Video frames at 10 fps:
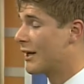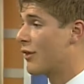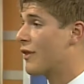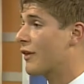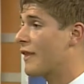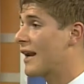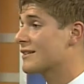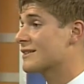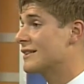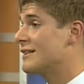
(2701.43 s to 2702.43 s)
I think that
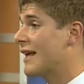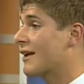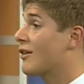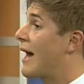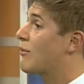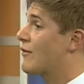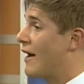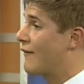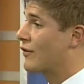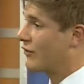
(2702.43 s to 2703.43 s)
it's going to take collaborative
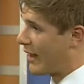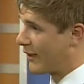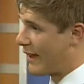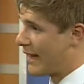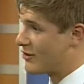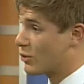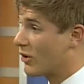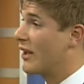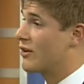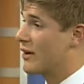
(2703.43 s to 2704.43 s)
efforts like that to
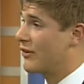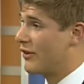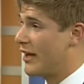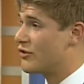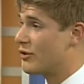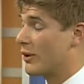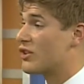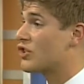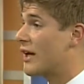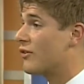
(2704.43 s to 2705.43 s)
really address the issue
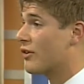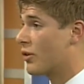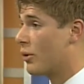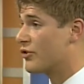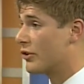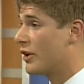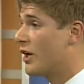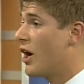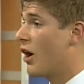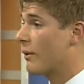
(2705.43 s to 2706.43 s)
and change the culture
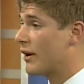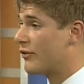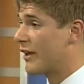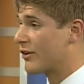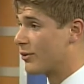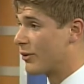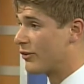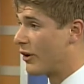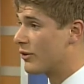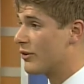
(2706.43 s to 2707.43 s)
hmm. around sexual
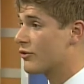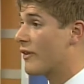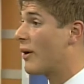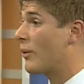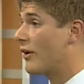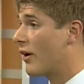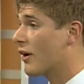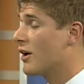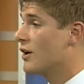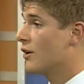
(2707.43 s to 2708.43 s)
assault so that we
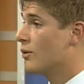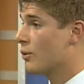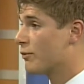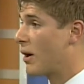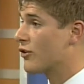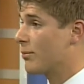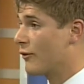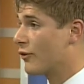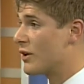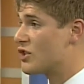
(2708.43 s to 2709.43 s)
are responsible
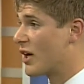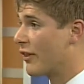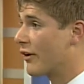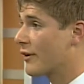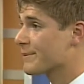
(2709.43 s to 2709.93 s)
for each other.